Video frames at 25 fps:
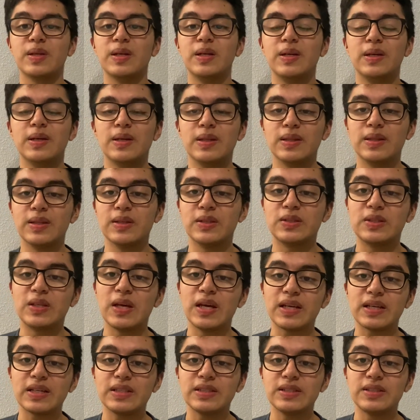The
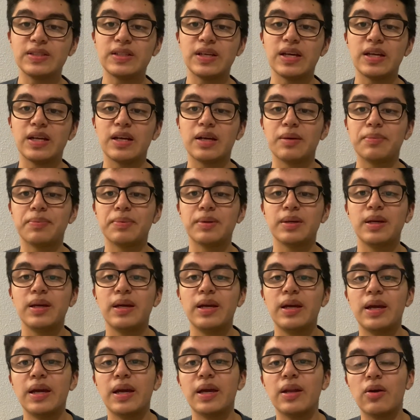second setup
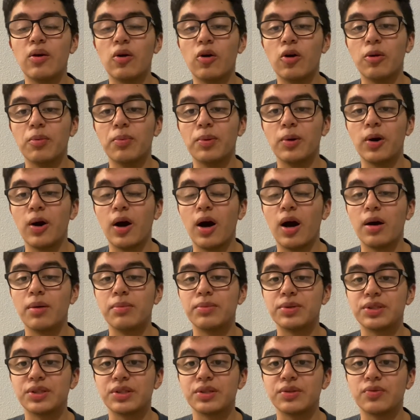in oboe
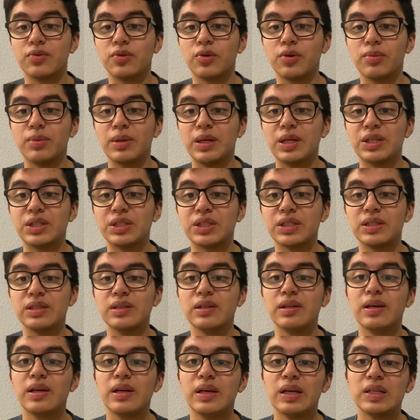embouchure formation
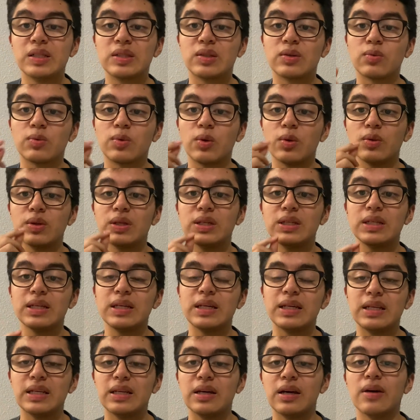is the rolling
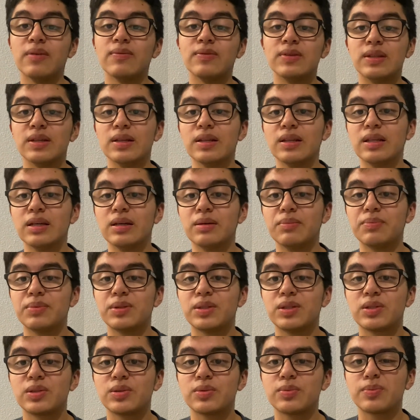in of the
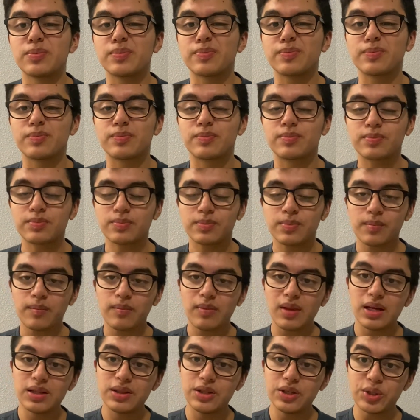lips.
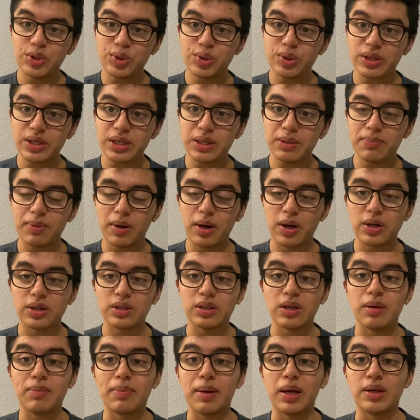The tricky part
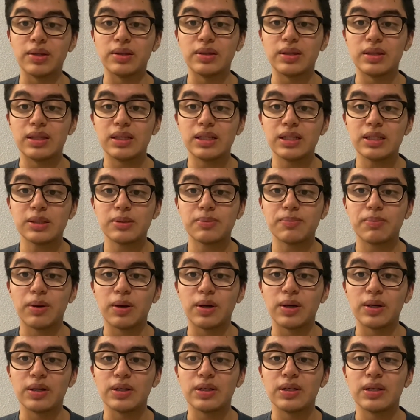about this part